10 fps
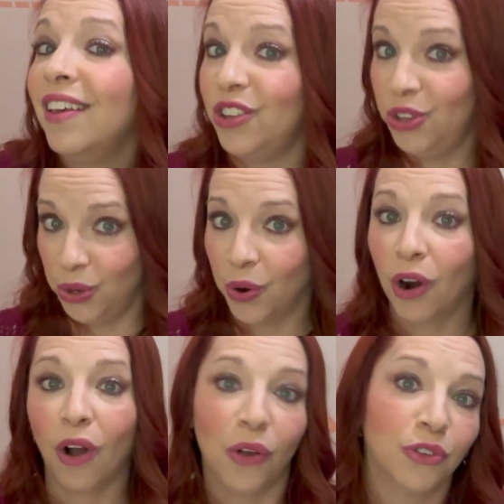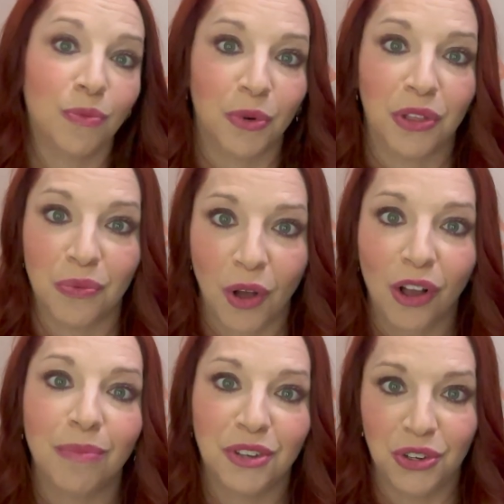you are also more than
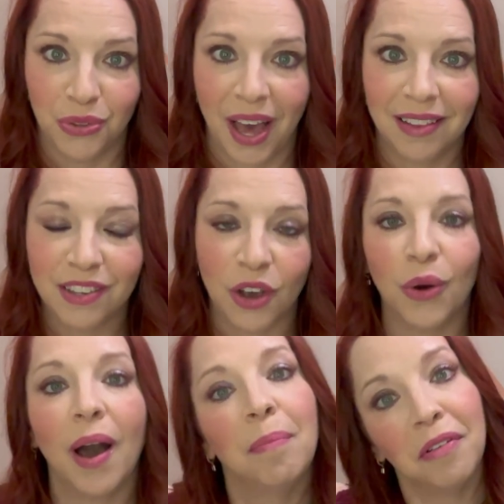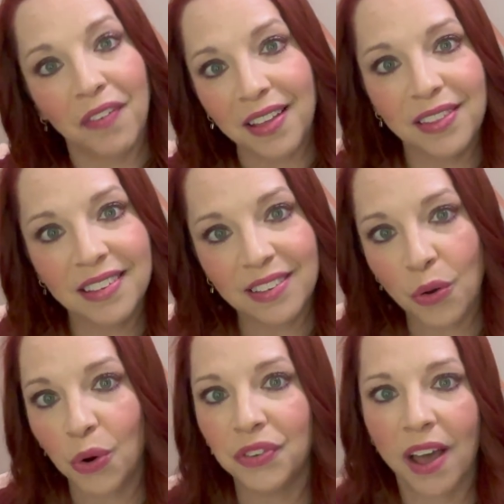welcome to do that. So I provide this
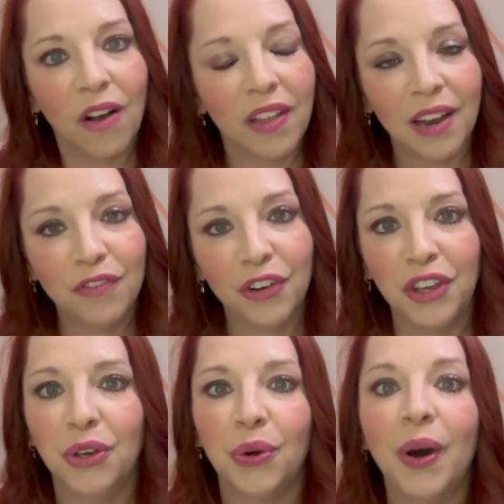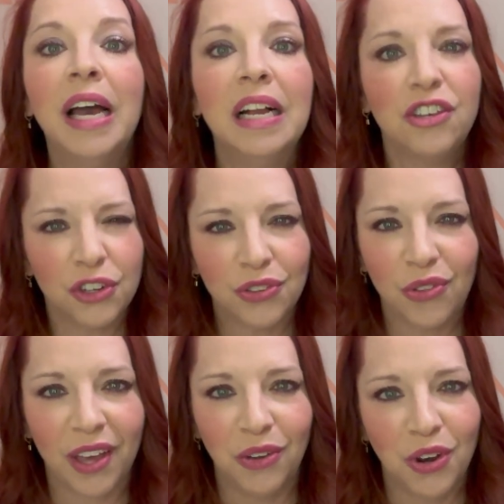course outline for you just so
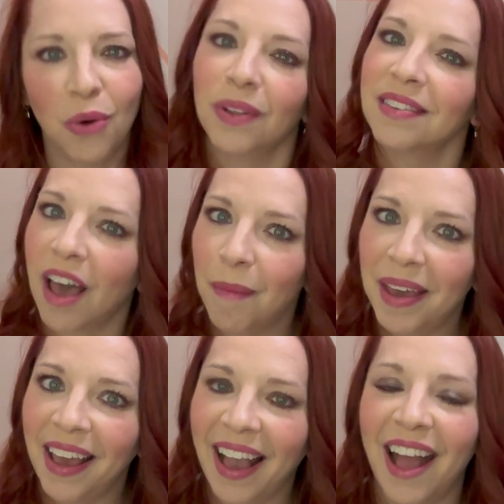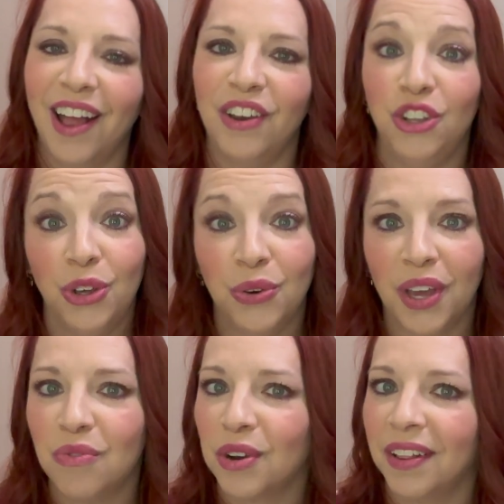that you know what's coming and you
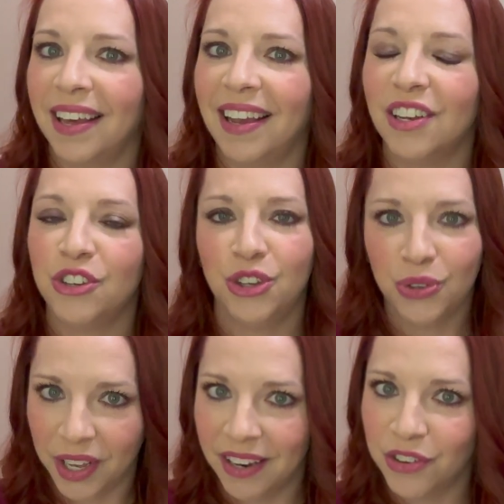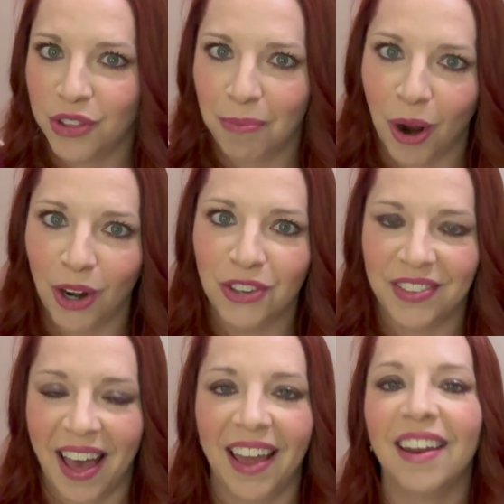can really tune into the parts
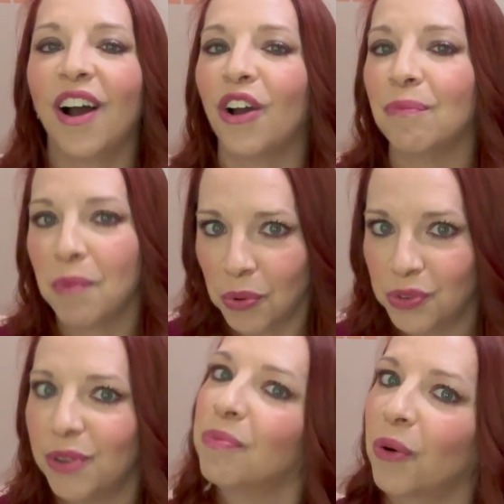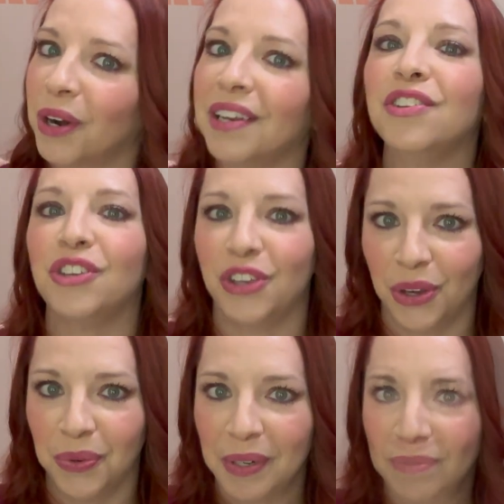that are most important to you.